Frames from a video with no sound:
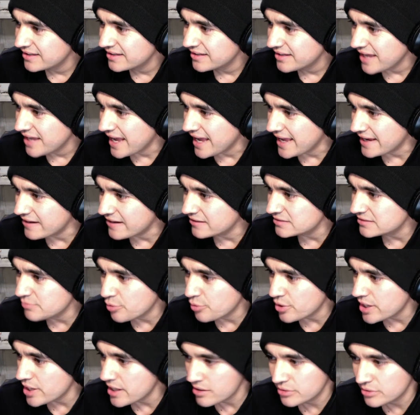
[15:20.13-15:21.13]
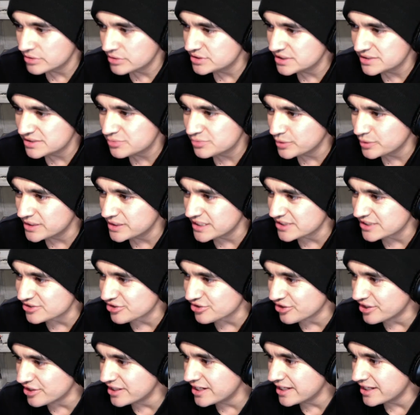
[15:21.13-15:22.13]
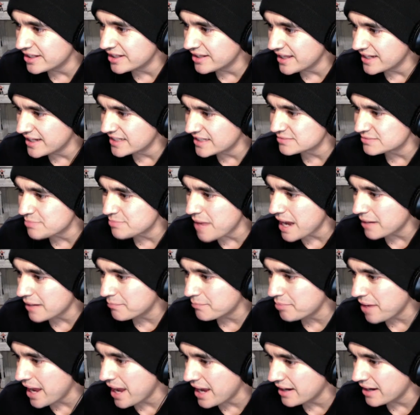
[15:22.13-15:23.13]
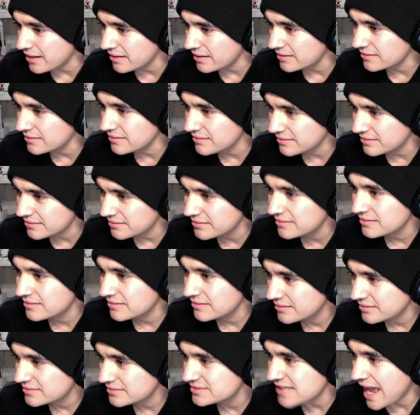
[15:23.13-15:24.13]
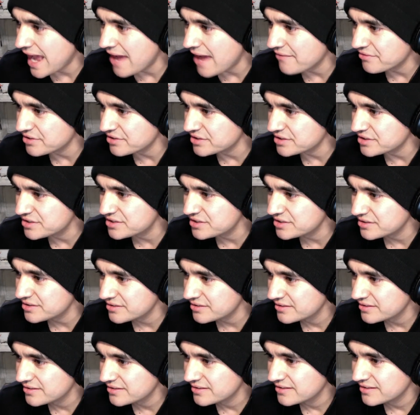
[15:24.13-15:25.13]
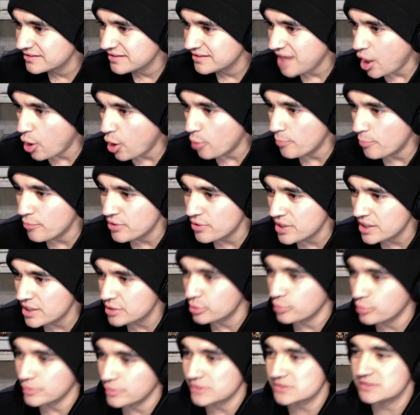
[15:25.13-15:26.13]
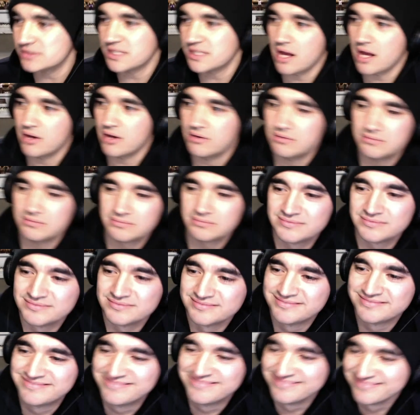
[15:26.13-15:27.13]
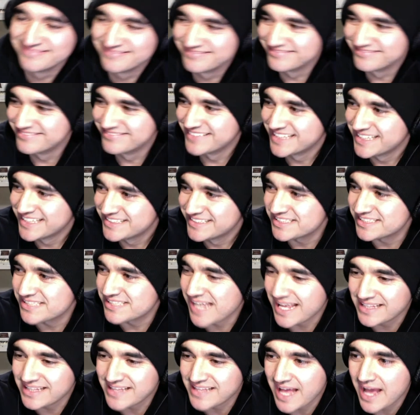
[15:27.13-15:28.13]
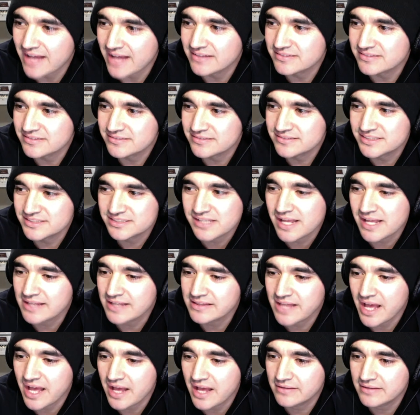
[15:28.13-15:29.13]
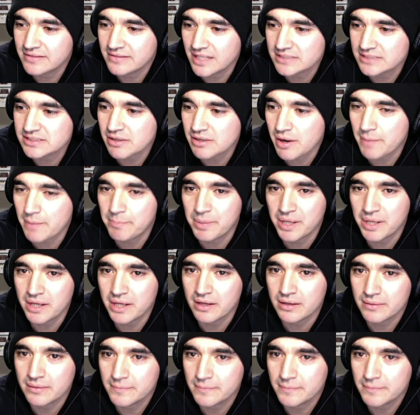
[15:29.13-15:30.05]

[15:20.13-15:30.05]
And here's Moreno just with his hoodie and his backpack. Savage. I hope Moreno wins now. Just like that. Just like that. That's how I pick.